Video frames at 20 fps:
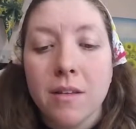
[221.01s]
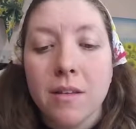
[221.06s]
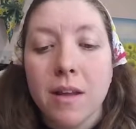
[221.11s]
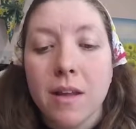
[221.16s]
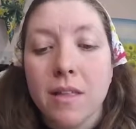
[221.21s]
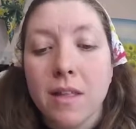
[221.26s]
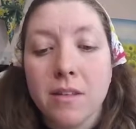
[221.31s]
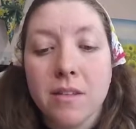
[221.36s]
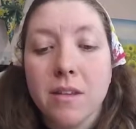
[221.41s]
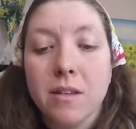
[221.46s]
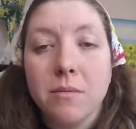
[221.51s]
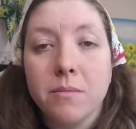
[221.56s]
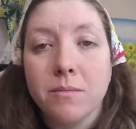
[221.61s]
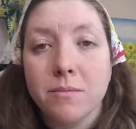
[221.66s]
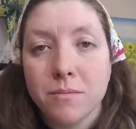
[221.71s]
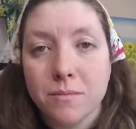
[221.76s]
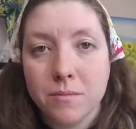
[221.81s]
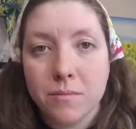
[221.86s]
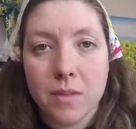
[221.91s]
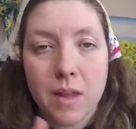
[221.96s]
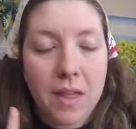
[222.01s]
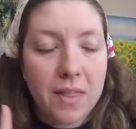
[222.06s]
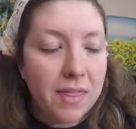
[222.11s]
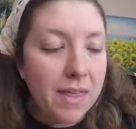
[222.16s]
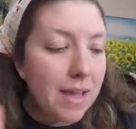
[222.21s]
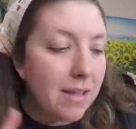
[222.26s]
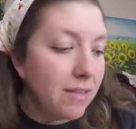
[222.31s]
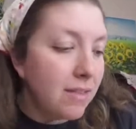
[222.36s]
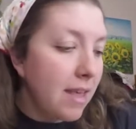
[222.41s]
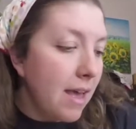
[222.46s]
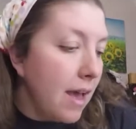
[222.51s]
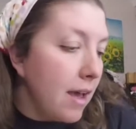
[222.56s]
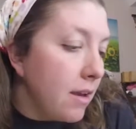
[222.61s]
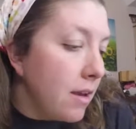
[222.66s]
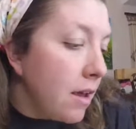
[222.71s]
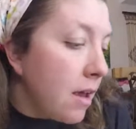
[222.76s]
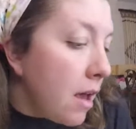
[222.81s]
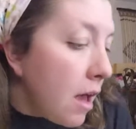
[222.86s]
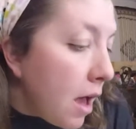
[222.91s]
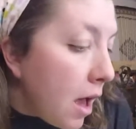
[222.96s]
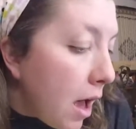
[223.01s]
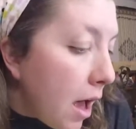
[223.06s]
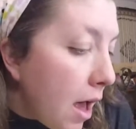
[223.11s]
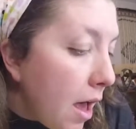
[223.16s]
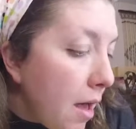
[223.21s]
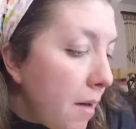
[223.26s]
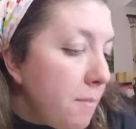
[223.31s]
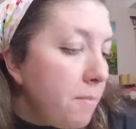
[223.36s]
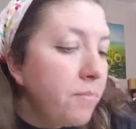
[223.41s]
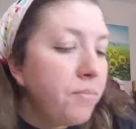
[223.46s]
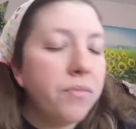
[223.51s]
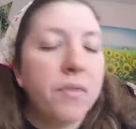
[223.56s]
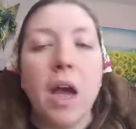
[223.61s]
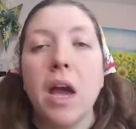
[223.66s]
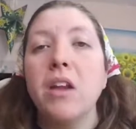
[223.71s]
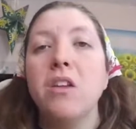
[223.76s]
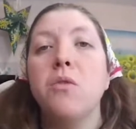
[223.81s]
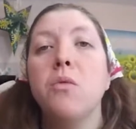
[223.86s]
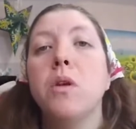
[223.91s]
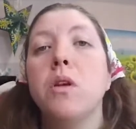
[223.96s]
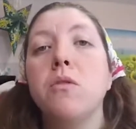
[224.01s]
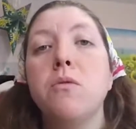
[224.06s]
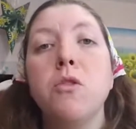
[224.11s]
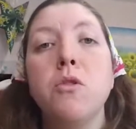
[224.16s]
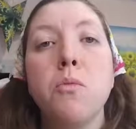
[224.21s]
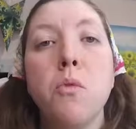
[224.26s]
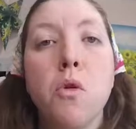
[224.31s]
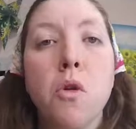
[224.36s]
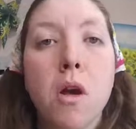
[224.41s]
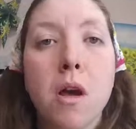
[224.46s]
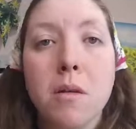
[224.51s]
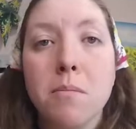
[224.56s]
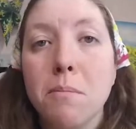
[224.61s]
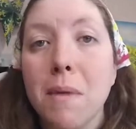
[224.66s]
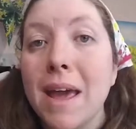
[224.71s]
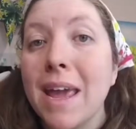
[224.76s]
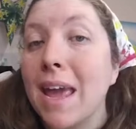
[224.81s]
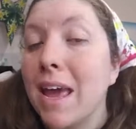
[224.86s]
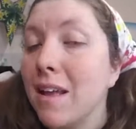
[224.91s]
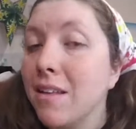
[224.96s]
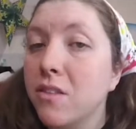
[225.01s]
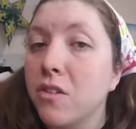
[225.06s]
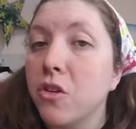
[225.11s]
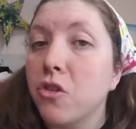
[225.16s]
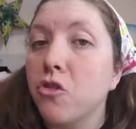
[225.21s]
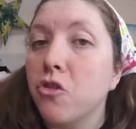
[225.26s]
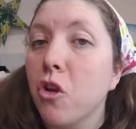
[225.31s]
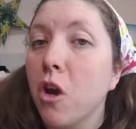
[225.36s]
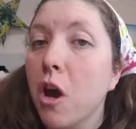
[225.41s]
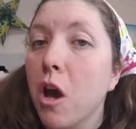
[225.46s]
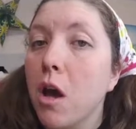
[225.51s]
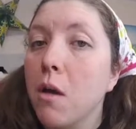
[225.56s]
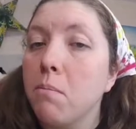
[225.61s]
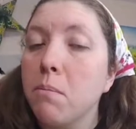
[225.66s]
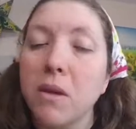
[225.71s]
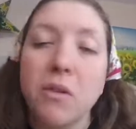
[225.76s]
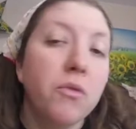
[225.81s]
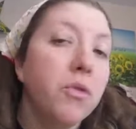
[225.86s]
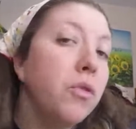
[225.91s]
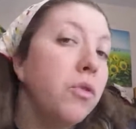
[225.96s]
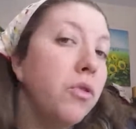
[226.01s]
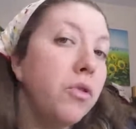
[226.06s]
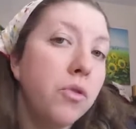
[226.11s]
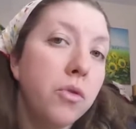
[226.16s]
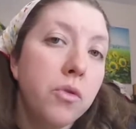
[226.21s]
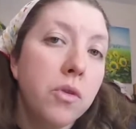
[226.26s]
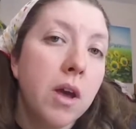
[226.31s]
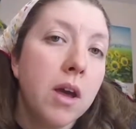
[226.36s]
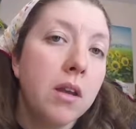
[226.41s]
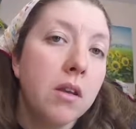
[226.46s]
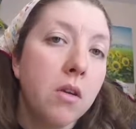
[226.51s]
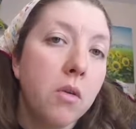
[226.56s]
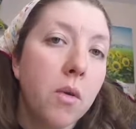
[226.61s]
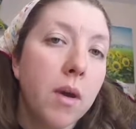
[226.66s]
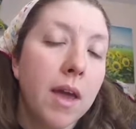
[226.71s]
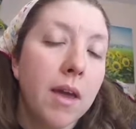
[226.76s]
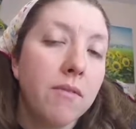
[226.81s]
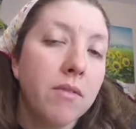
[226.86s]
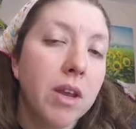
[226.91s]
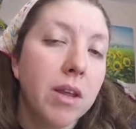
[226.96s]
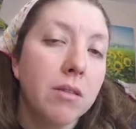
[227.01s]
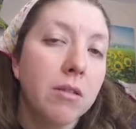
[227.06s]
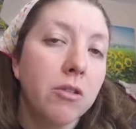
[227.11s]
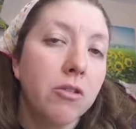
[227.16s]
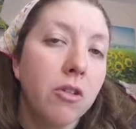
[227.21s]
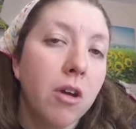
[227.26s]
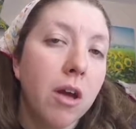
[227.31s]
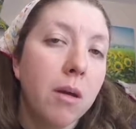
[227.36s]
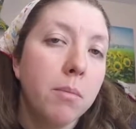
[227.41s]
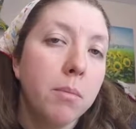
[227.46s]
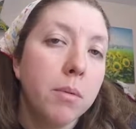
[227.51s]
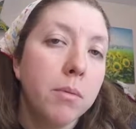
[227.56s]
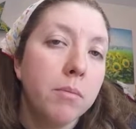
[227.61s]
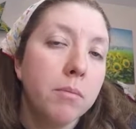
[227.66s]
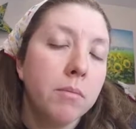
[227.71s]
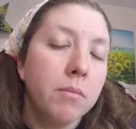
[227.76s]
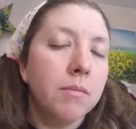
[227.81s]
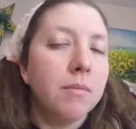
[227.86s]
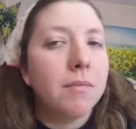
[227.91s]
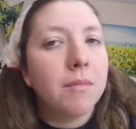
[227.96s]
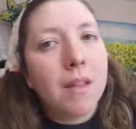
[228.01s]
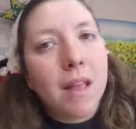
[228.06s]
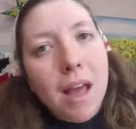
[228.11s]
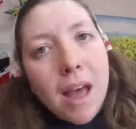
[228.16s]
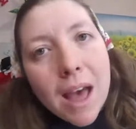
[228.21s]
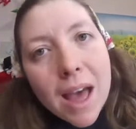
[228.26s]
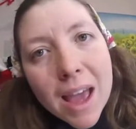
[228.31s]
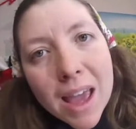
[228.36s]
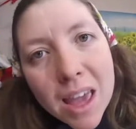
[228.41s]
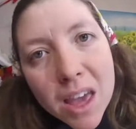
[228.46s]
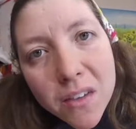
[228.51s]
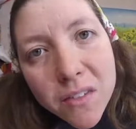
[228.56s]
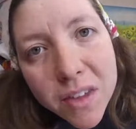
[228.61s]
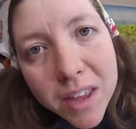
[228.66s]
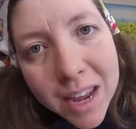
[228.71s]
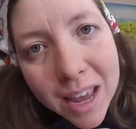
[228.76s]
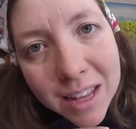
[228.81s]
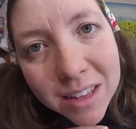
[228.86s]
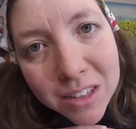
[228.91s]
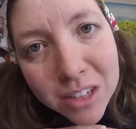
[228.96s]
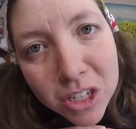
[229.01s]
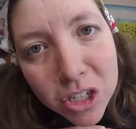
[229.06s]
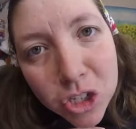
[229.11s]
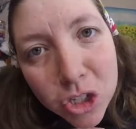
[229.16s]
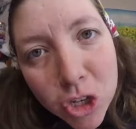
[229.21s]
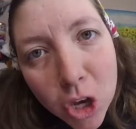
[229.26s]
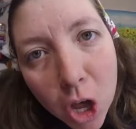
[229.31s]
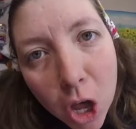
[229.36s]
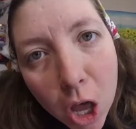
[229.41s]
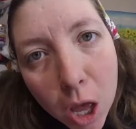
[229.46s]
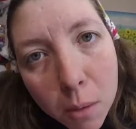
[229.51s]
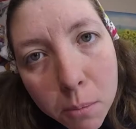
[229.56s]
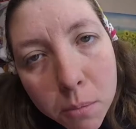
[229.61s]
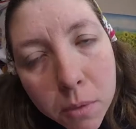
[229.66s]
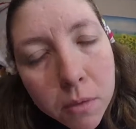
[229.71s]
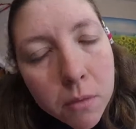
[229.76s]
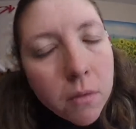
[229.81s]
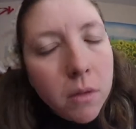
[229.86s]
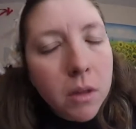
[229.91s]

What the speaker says: And that's it. That's that. I do want to do more on my Etsy shop. If you do not know I have an Etsy shop, I have an Etsy shop.